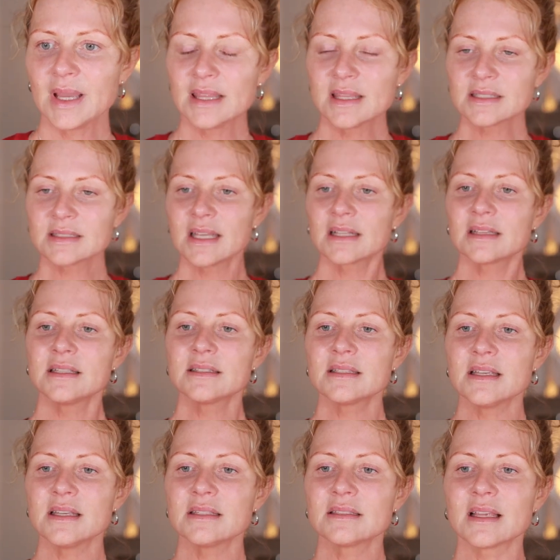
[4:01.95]
way, this necklace
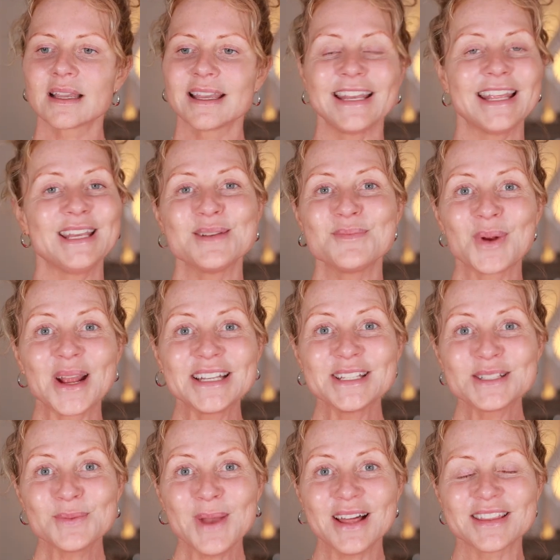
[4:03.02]
is a Canadian brand
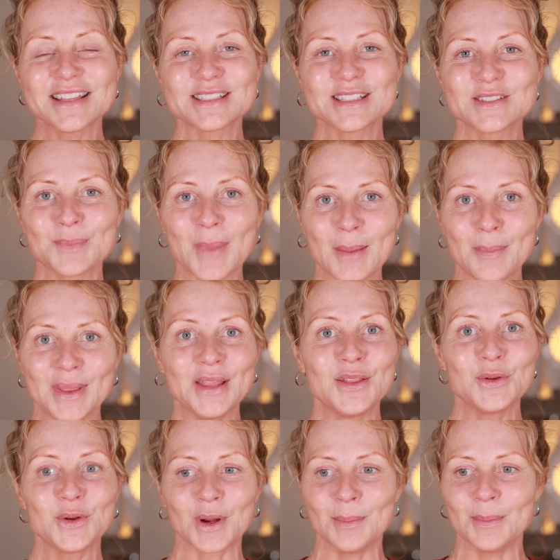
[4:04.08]
as well. This is by
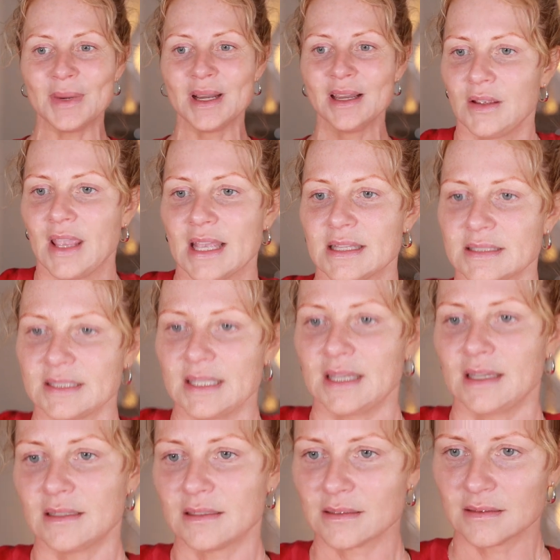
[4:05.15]
Pilgrim. You can't see
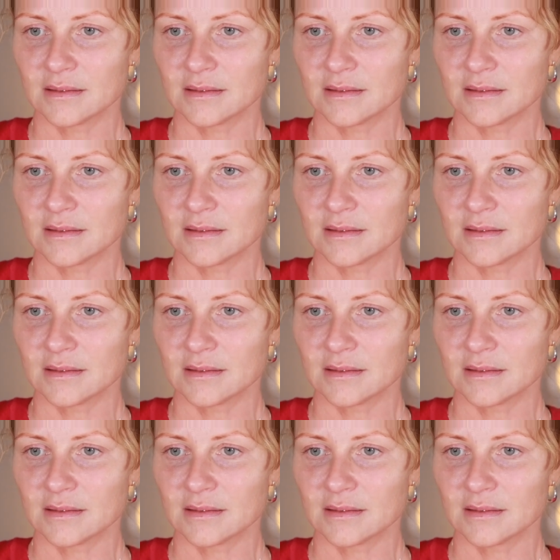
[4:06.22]
it.